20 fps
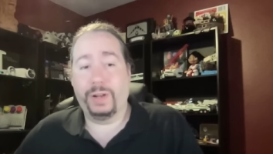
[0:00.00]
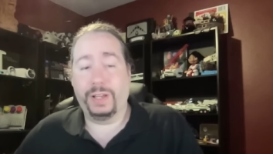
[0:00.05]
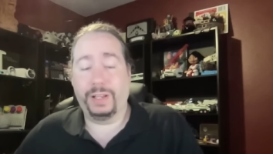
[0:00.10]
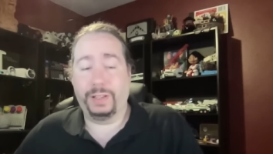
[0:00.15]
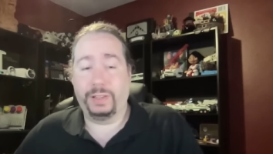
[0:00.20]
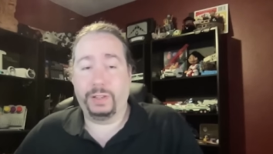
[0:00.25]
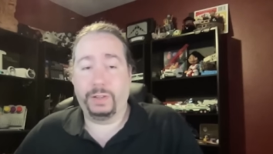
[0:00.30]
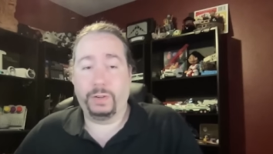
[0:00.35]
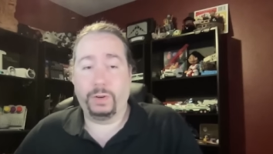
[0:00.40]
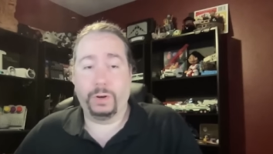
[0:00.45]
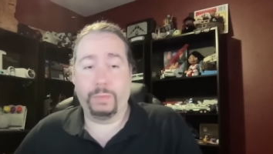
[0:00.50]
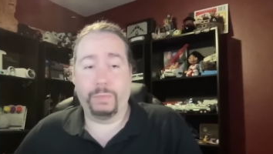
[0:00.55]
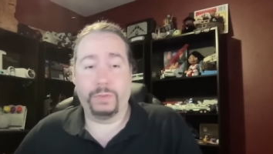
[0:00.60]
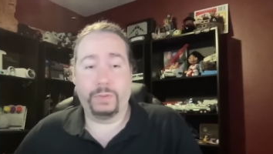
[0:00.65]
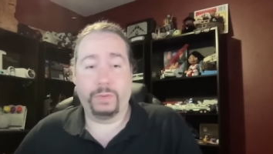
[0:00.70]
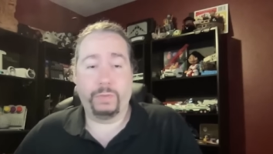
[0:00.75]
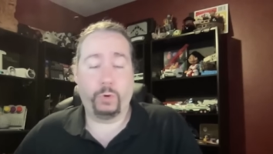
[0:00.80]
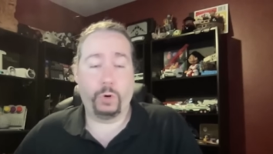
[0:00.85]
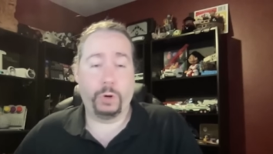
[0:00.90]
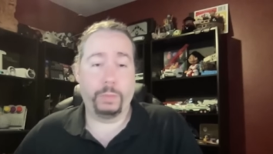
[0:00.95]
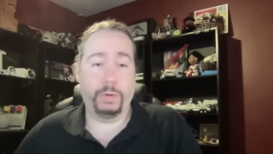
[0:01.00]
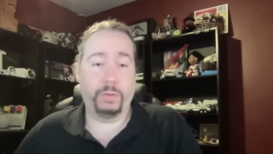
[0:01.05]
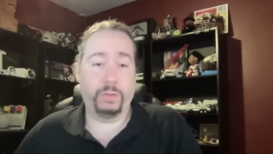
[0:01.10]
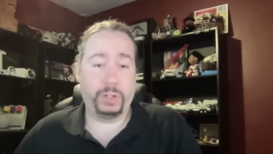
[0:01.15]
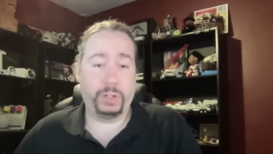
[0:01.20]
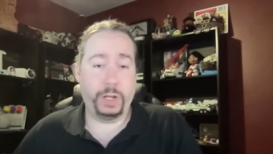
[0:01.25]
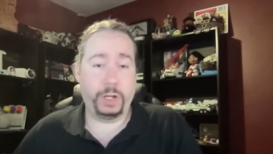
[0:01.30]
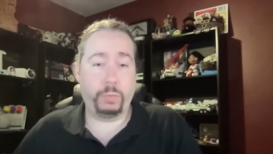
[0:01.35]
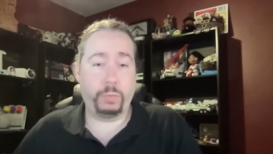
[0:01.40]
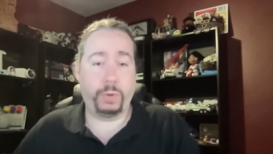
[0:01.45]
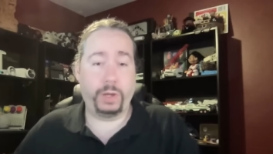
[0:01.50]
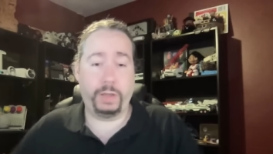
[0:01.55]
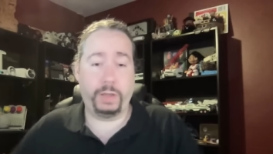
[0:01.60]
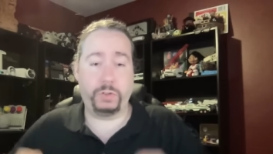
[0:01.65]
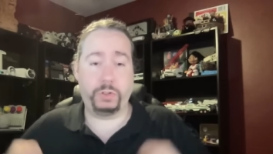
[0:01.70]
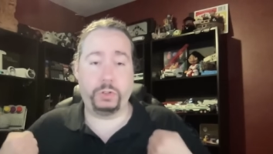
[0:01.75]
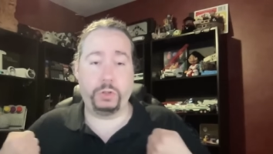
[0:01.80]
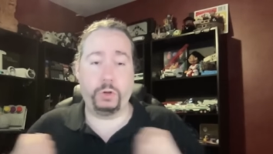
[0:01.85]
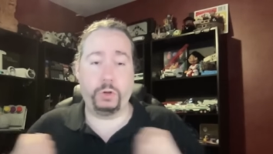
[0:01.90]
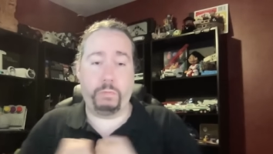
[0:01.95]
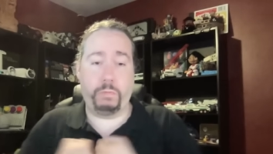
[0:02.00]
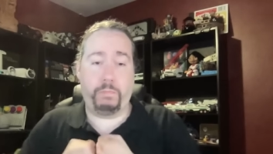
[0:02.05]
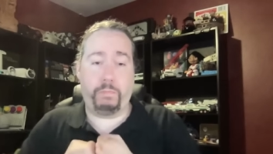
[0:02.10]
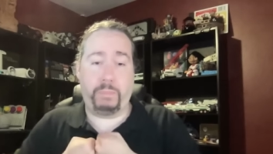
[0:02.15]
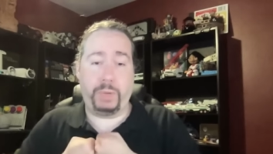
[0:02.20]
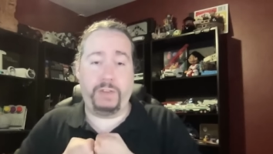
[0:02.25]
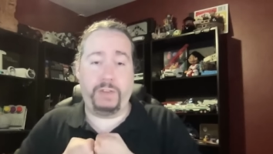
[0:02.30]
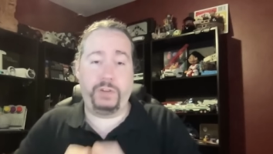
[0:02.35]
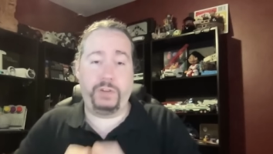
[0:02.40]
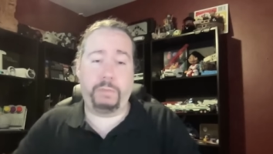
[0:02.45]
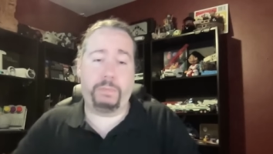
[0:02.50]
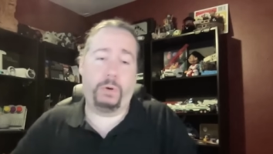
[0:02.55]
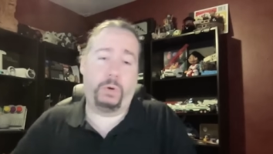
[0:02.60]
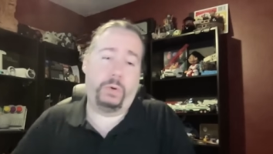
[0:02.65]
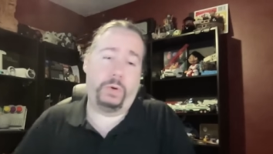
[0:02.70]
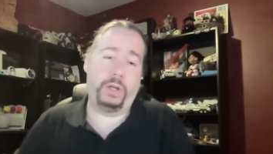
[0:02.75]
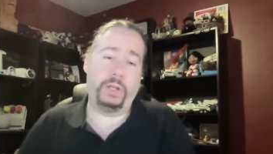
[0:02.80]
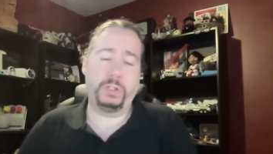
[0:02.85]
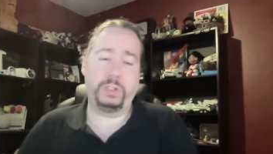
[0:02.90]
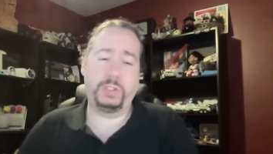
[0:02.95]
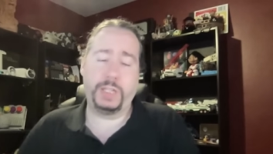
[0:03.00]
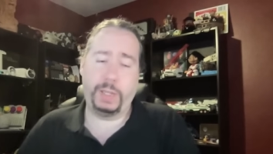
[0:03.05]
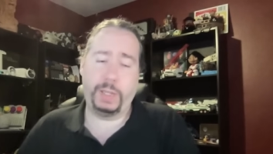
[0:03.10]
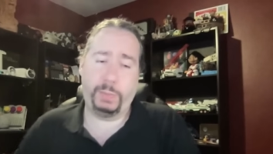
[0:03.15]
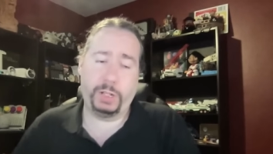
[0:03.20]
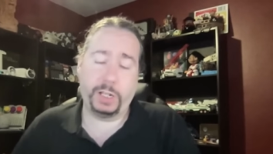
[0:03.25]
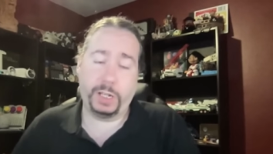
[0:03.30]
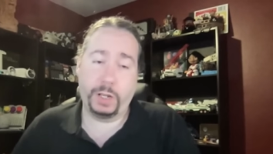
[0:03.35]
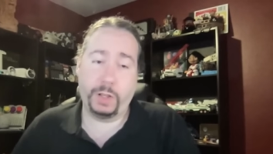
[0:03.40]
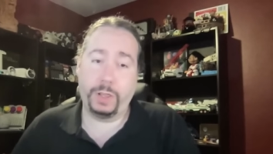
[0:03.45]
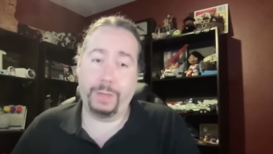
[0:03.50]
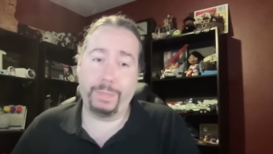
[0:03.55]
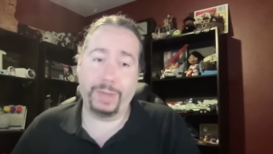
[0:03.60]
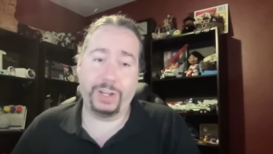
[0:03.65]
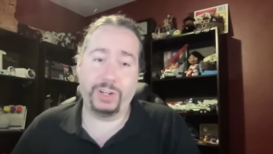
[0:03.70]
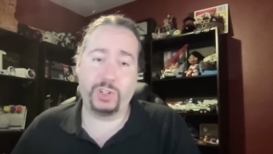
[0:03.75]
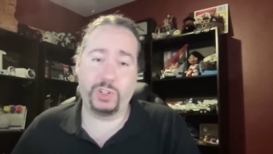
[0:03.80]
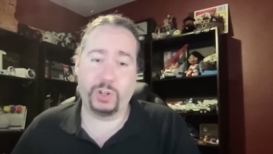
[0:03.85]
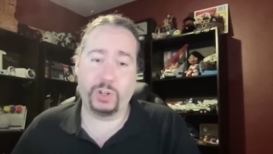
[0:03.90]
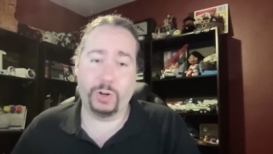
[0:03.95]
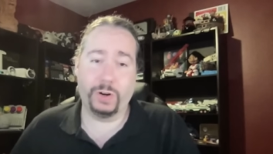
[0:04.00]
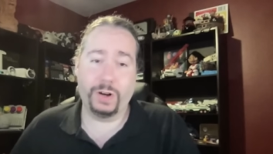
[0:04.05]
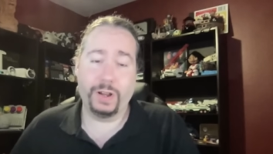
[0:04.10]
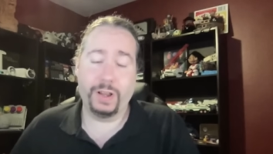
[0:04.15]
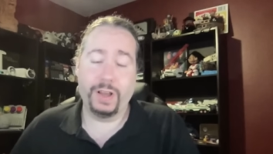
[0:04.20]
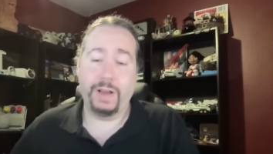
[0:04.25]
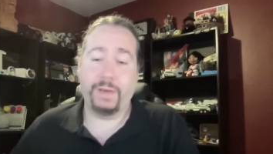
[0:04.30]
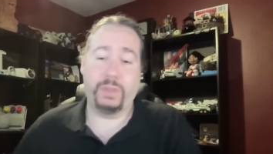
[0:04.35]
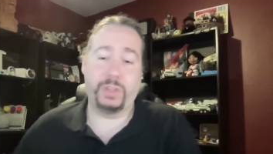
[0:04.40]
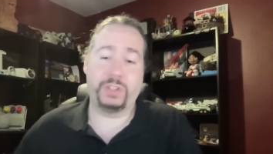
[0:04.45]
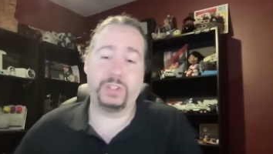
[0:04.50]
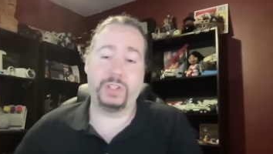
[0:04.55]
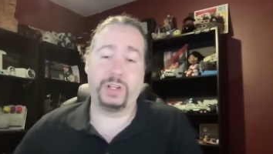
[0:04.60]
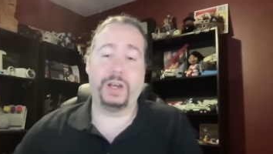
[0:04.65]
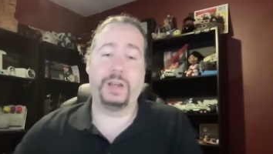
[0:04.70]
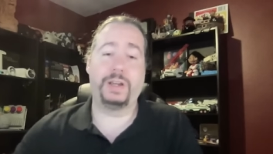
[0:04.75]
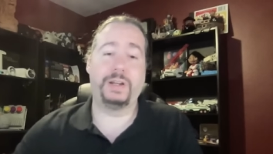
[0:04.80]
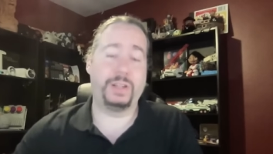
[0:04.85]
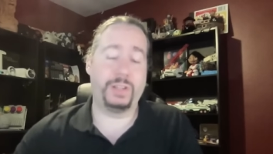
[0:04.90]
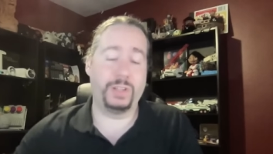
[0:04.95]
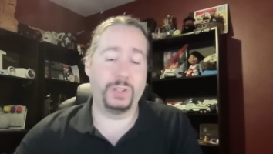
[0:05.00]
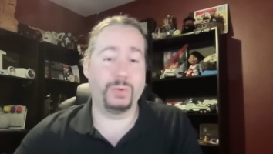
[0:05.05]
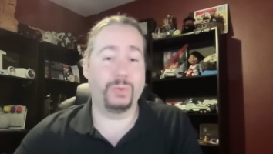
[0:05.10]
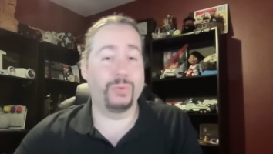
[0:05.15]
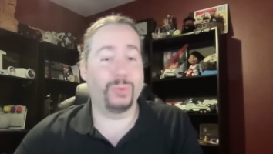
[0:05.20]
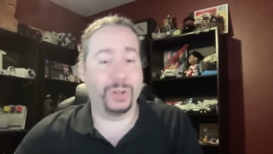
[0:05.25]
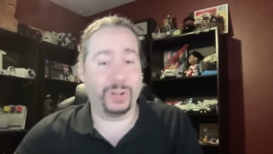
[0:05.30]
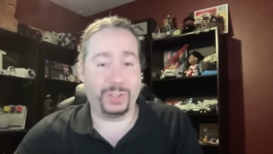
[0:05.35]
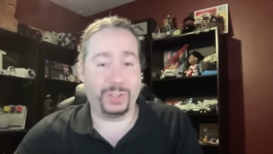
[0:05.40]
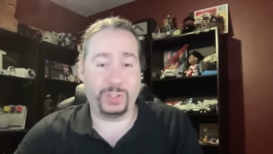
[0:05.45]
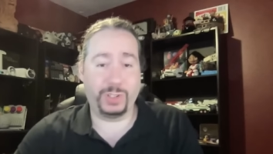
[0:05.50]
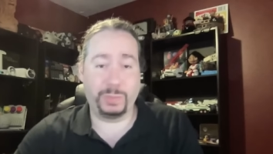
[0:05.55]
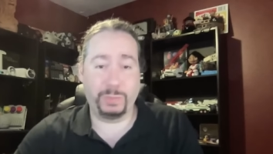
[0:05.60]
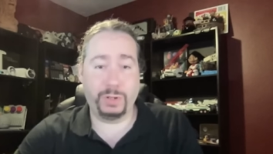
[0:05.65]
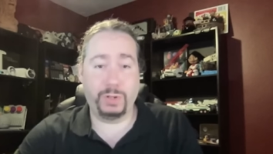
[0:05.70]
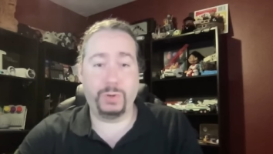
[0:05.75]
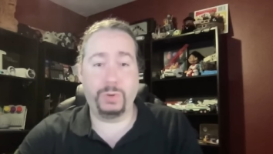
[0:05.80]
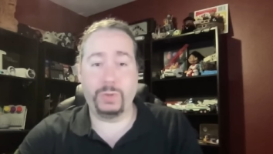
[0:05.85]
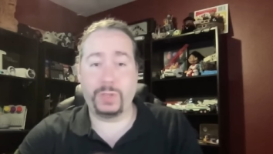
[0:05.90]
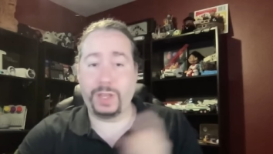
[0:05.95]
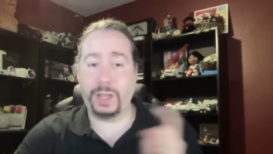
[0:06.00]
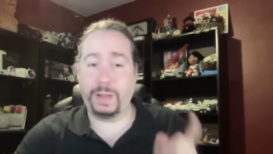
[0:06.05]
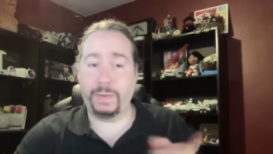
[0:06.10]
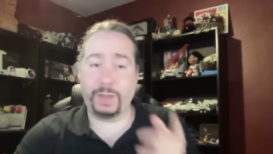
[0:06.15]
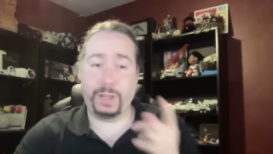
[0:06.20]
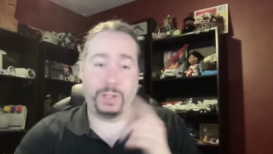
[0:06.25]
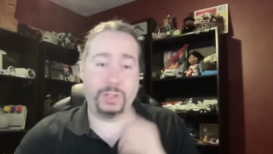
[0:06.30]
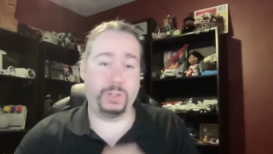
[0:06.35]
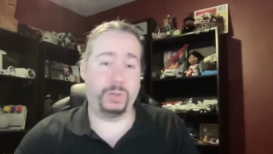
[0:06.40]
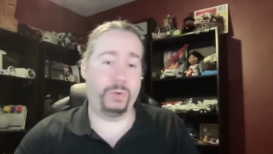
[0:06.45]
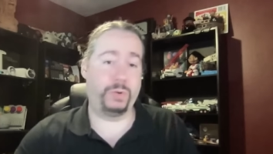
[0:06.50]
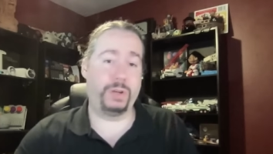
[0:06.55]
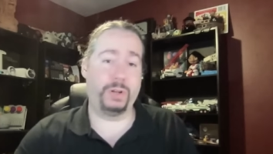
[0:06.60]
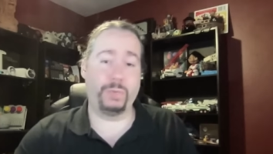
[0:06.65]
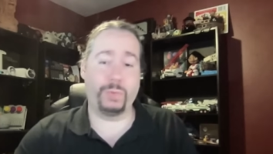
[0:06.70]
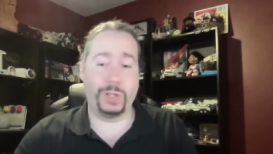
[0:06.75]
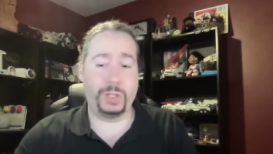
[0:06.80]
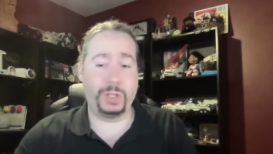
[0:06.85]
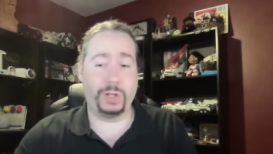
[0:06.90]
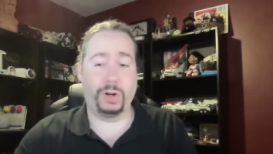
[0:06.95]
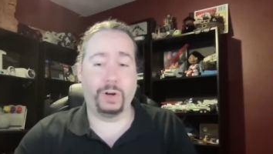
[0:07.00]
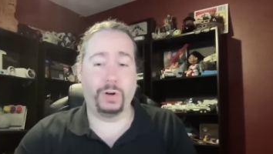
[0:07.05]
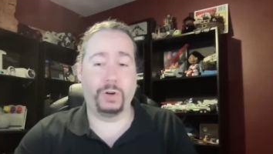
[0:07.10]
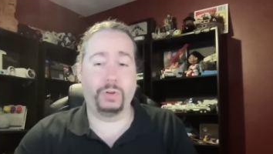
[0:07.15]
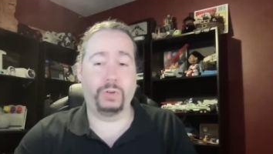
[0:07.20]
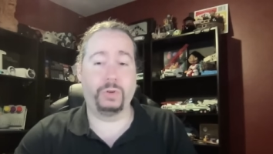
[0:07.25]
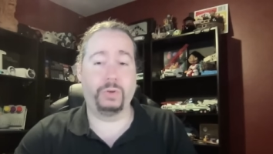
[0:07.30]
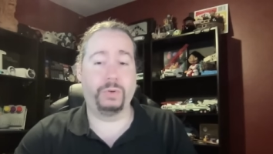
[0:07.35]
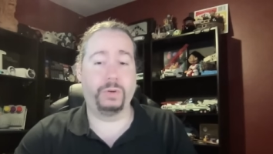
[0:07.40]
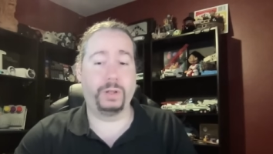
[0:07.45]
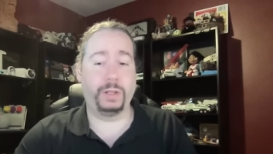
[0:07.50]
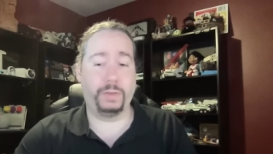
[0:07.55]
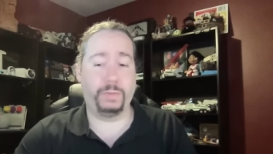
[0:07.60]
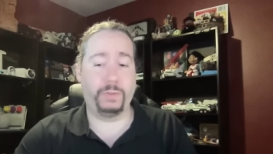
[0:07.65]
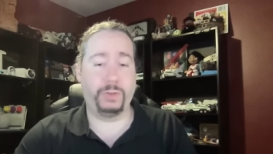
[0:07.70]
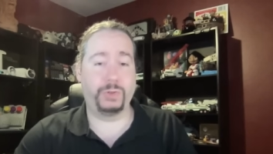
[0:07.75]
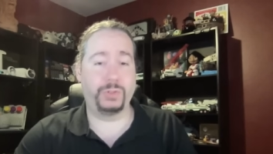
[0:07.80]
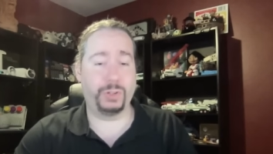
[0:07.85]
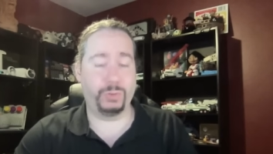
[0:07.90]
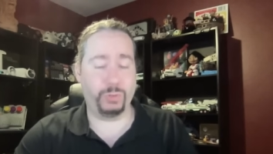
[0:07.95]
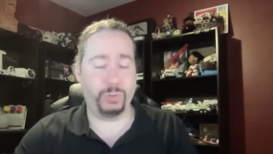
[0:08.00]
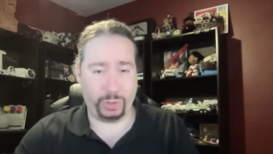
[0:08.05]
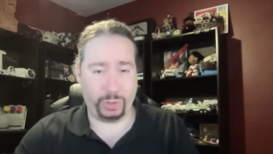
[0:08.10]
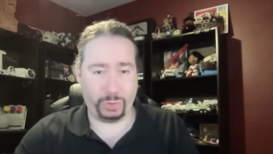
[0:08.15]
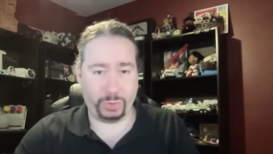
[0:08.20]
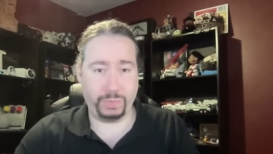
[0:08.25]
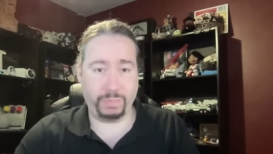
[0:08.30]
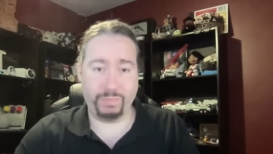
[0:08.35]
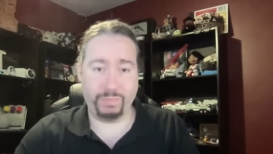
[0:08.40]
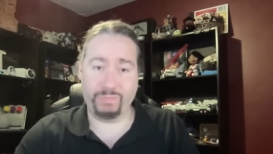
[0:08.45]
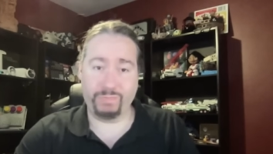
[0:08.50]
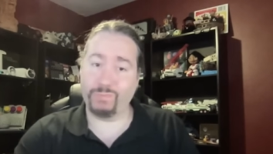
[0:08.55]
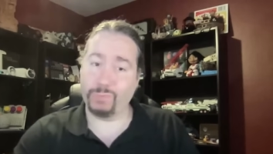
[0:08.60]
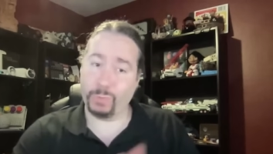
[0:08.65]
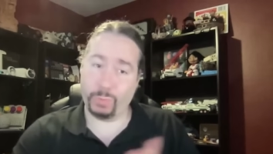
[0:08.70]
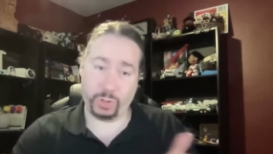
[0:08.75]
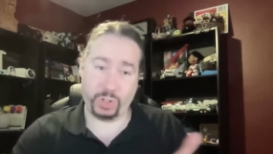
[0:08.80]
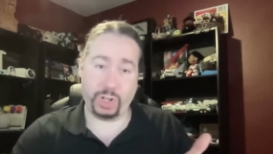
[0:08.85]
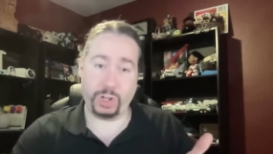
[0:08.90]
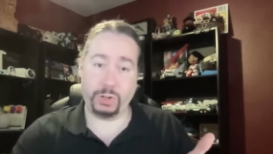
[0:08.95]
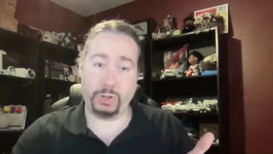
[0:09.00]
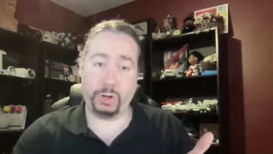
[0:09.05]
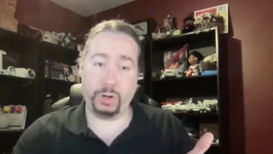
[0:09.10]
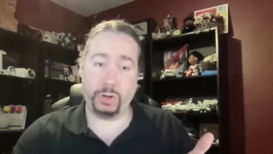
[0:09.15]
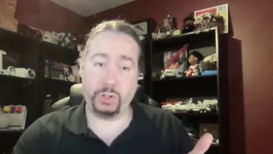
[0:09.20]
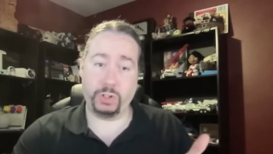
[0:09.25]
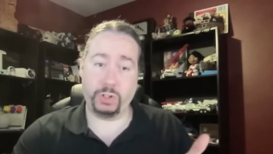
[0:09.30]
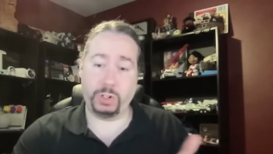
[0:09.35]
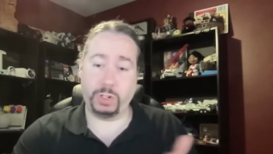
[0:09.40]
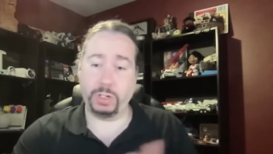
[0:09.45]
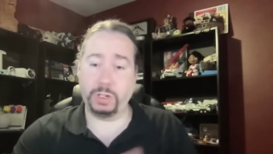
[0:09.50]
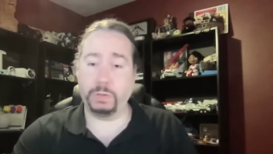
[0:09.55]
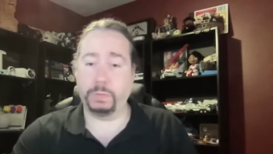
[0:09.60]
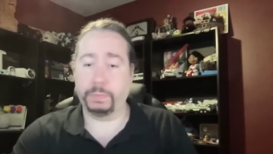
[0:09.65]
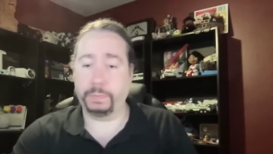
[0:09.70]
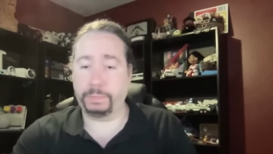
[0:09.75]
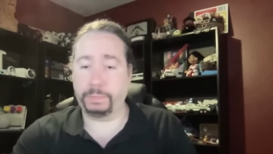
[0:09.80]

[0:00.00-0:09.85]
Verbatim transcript: in the form of Cloudways, two beefy boys teaming together to make sure the site is running smooth and that you can read the article if you so choose, which I encourage you to do.